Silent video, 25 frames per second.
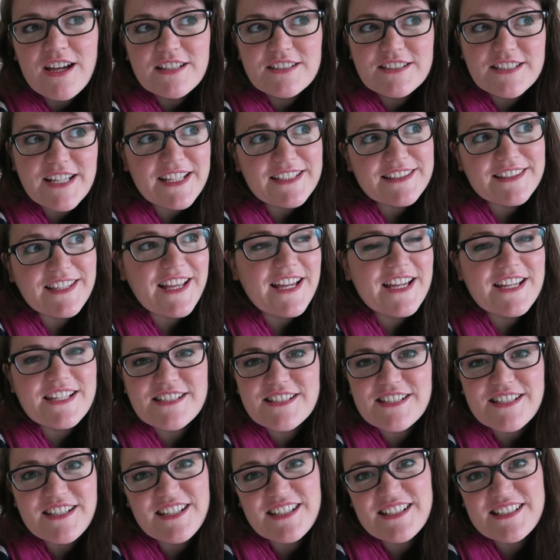deadlines
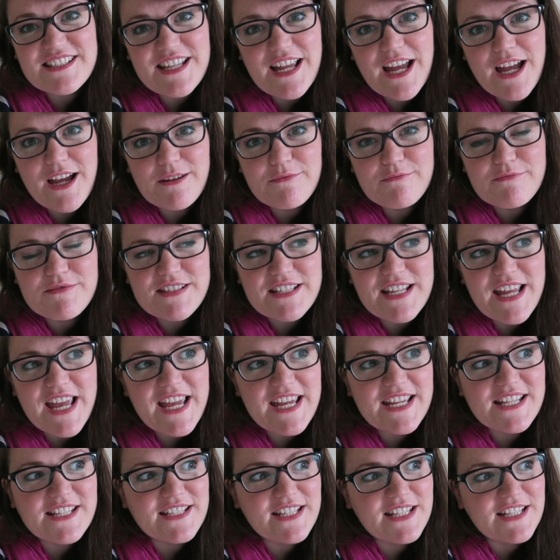and exams,
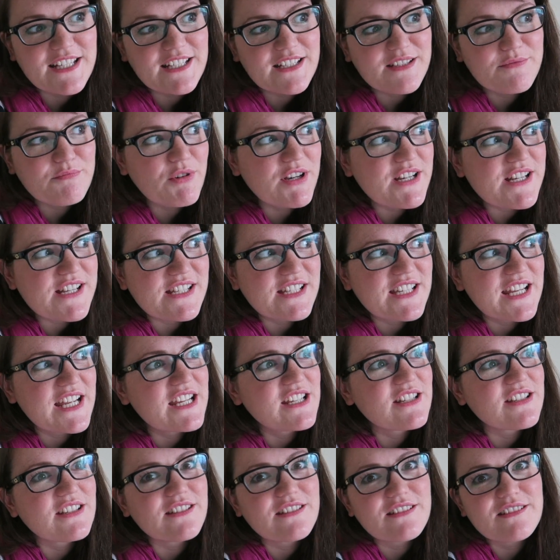essays,
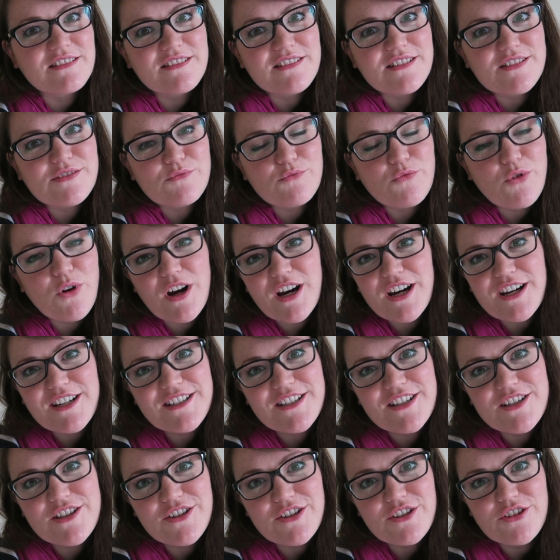presentations, work
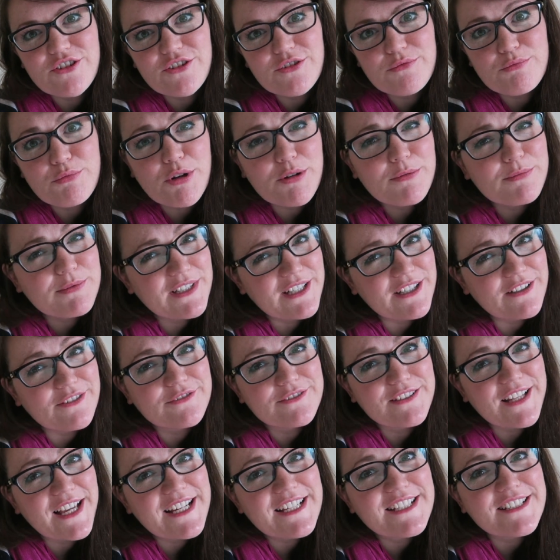to do, probably
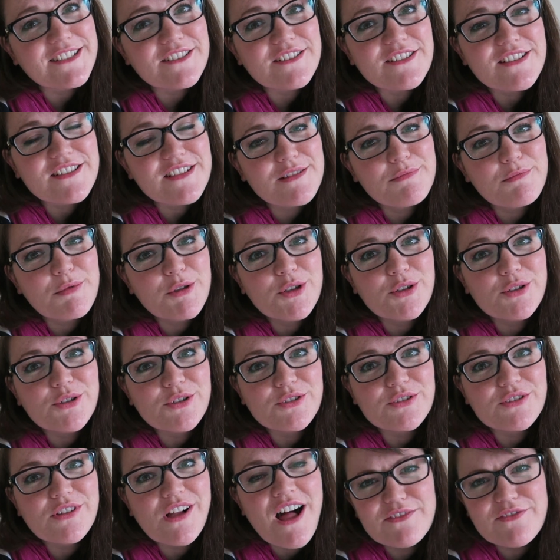all-nighters to
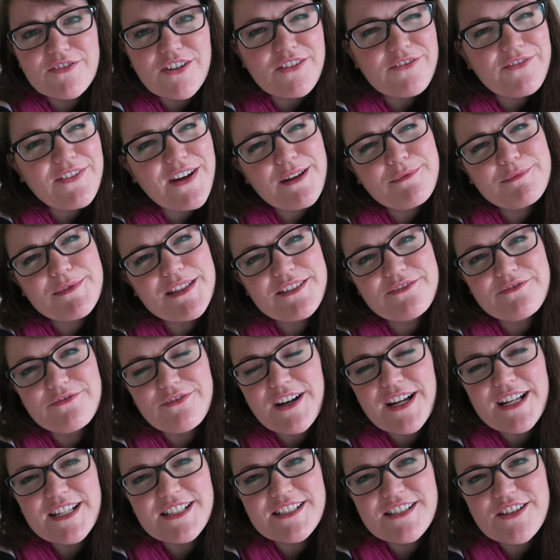pull. You've got family and
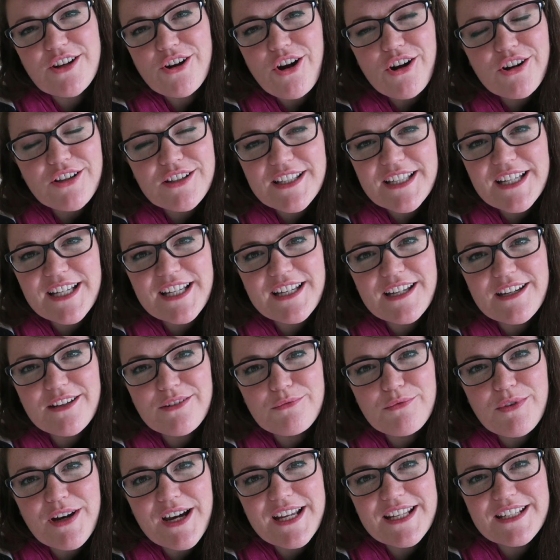friends
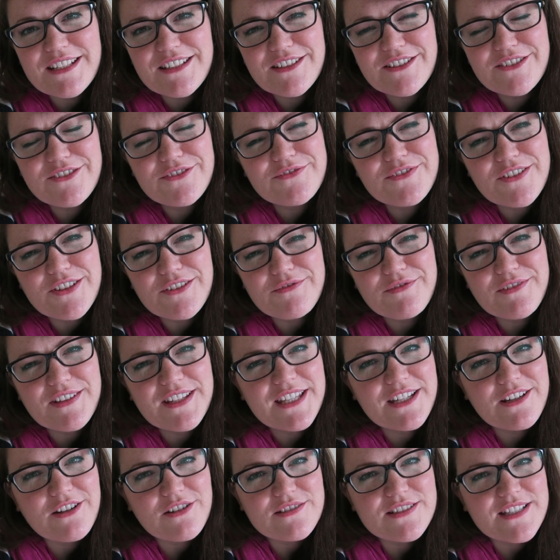calling when you've not really
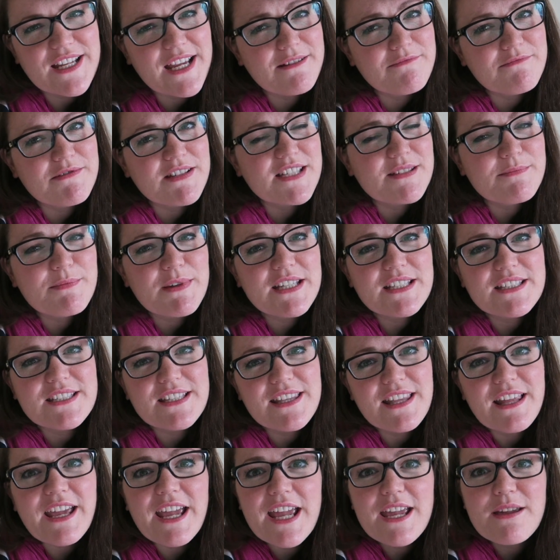got time to speak to
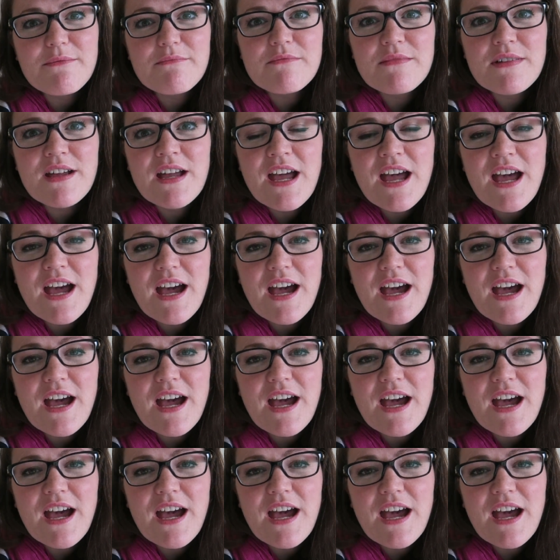them.